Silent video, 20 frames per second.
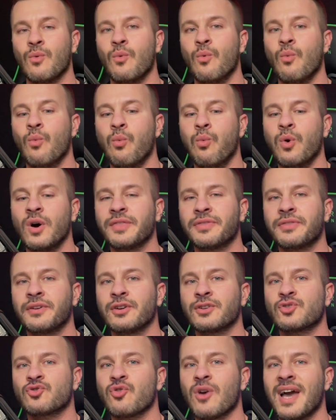what
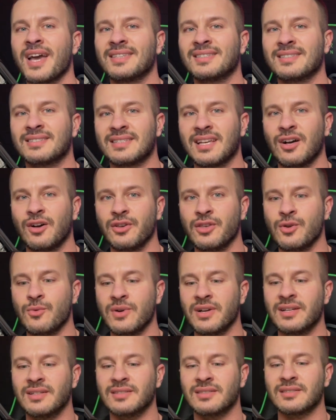they're trying to tell you
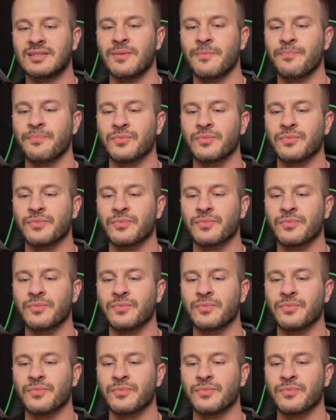is